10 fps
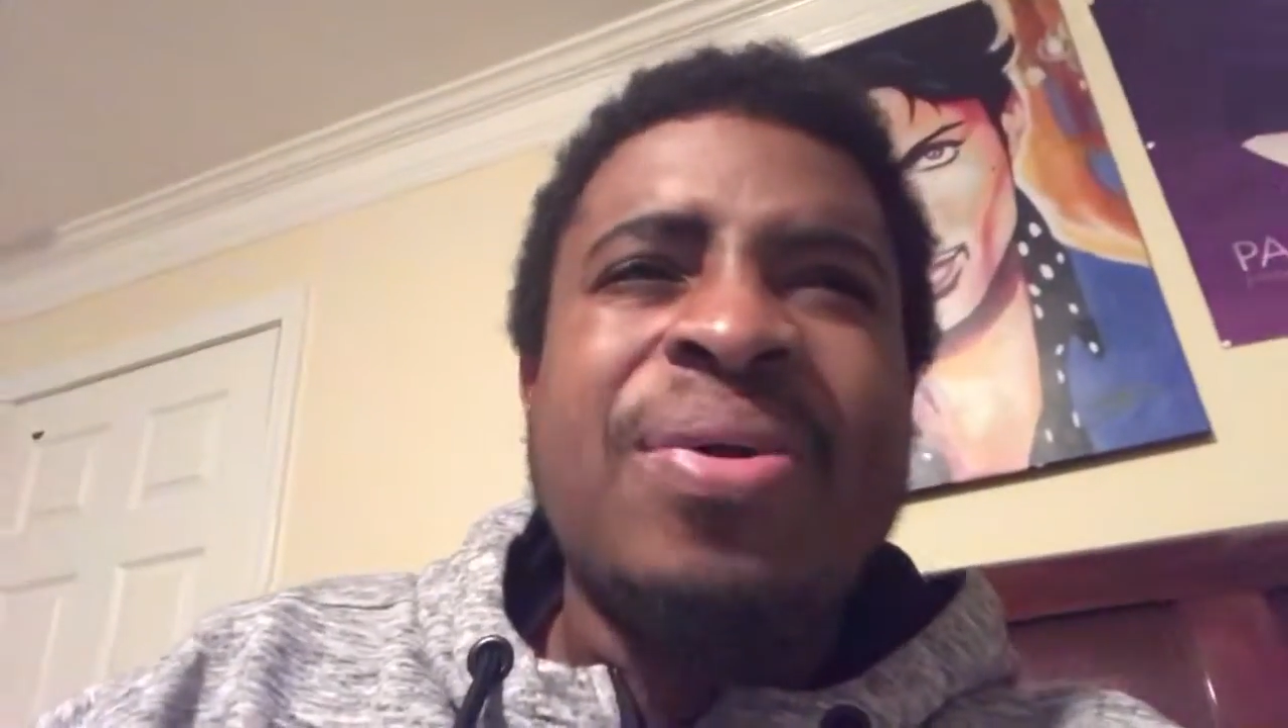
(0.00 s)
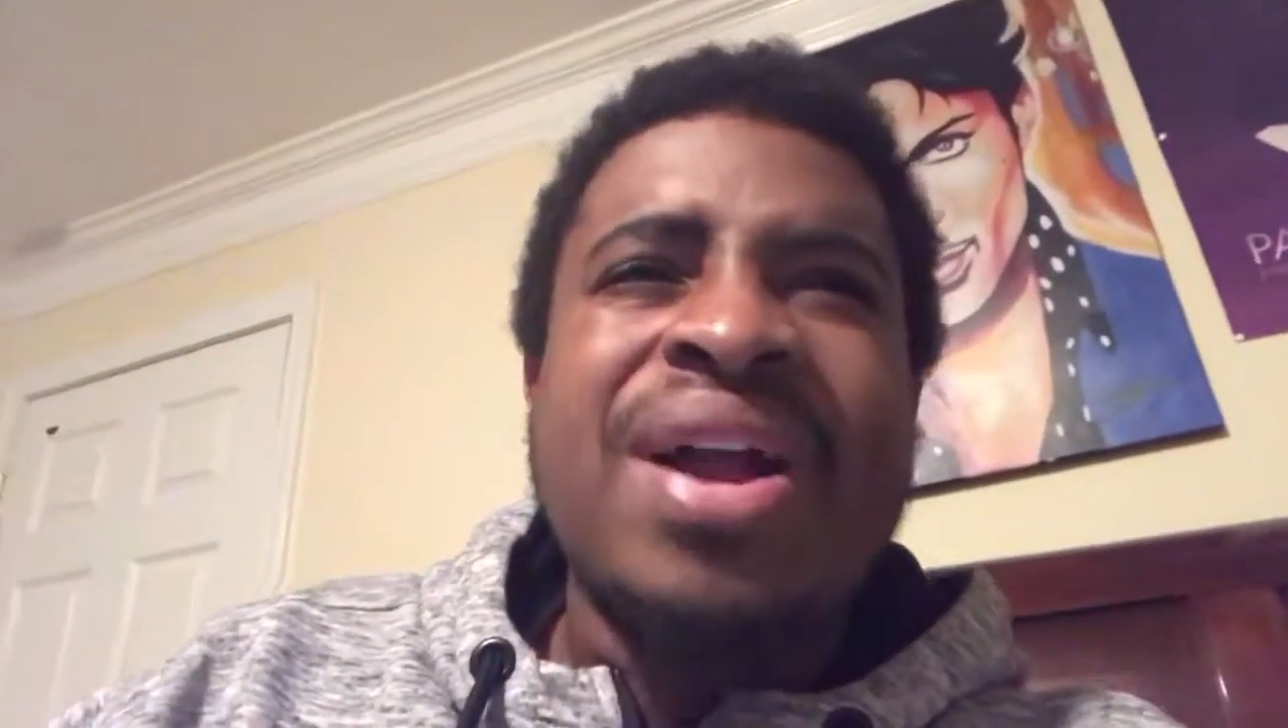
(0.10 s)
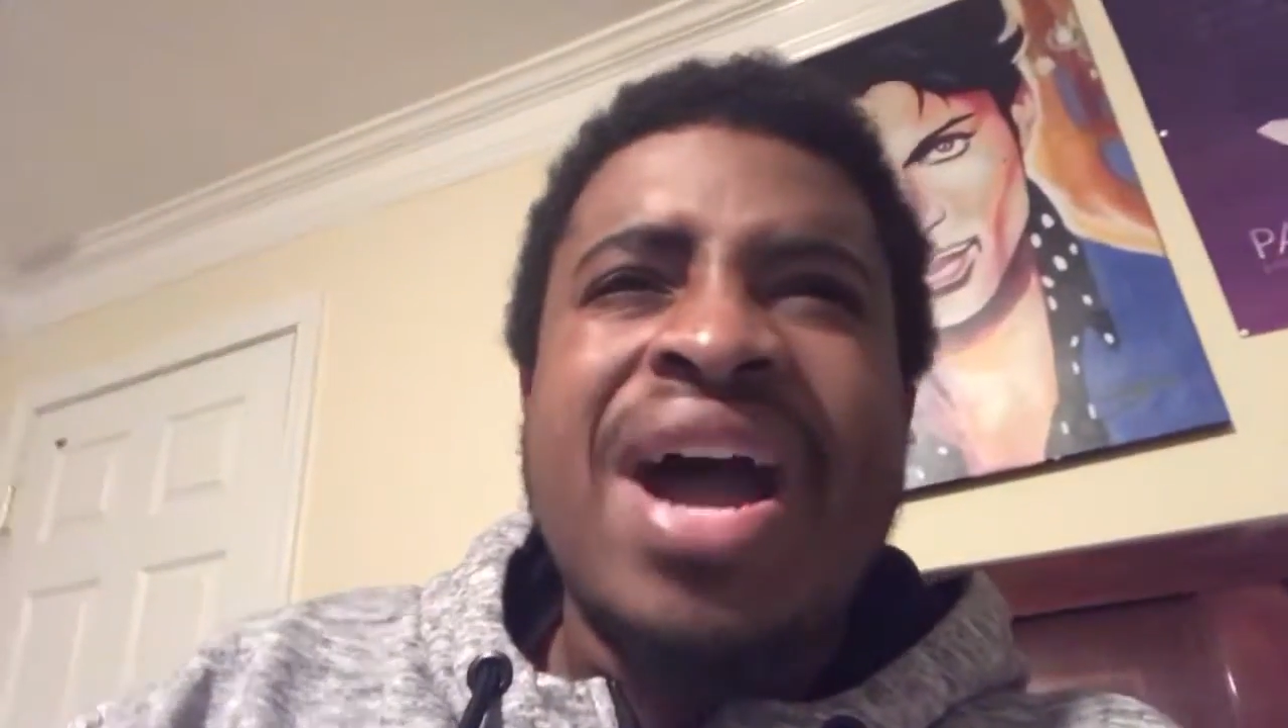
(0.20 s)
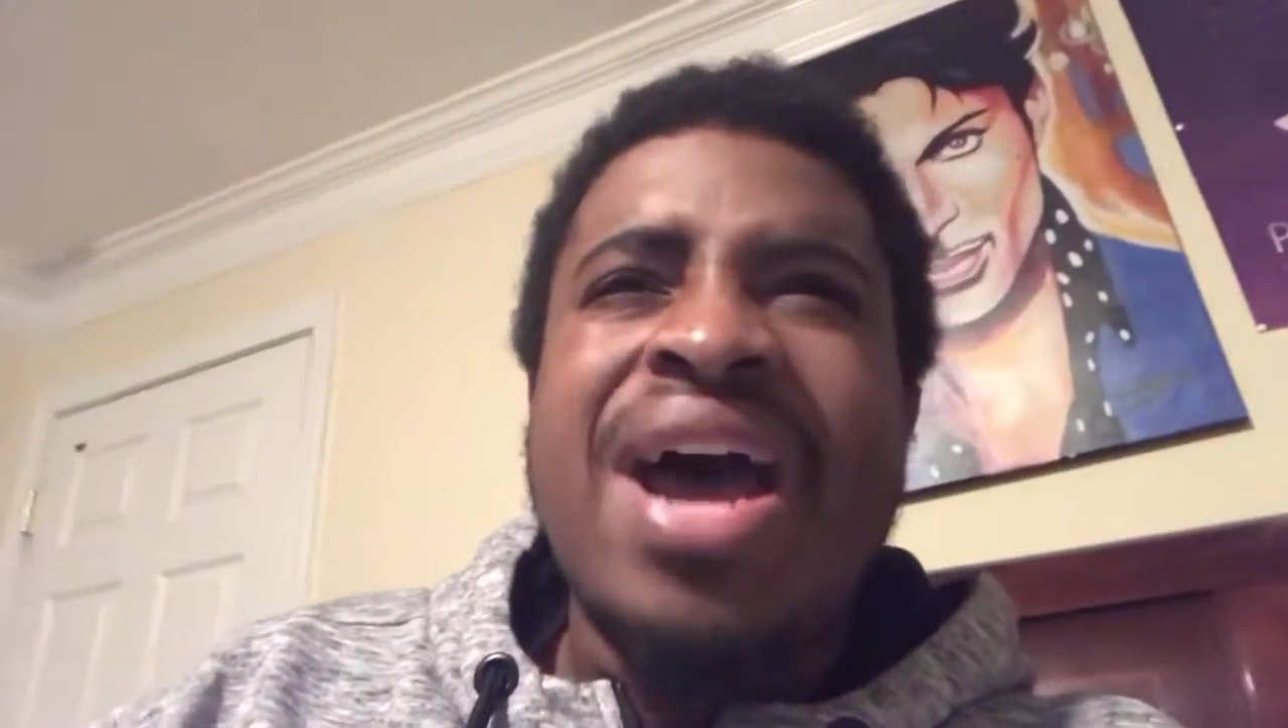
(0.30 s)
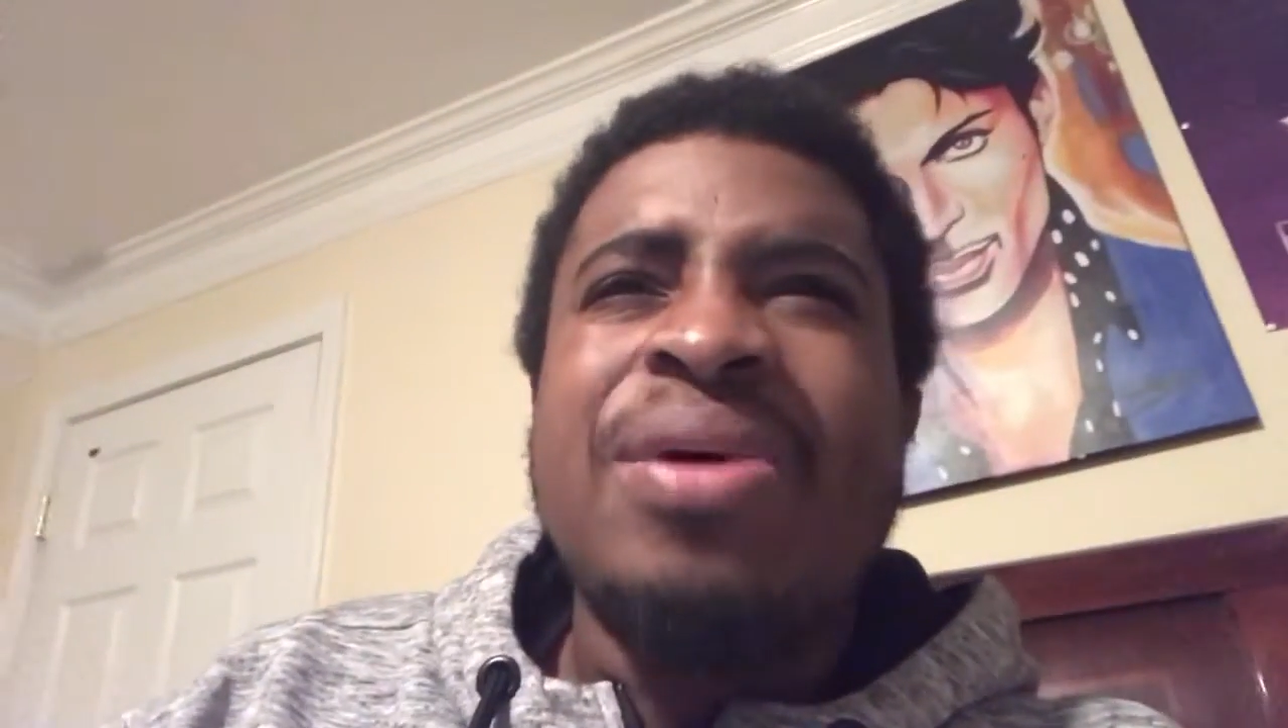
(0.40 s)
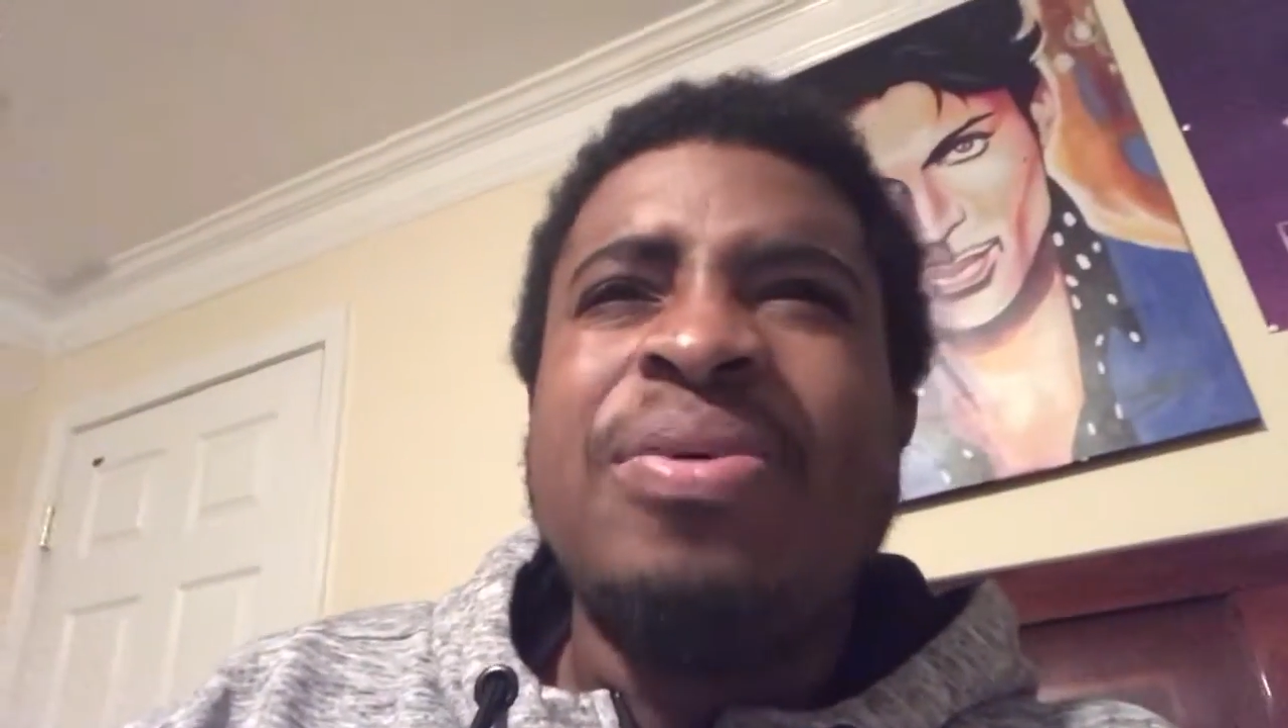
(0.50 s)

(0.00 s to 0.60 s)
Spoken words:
Okada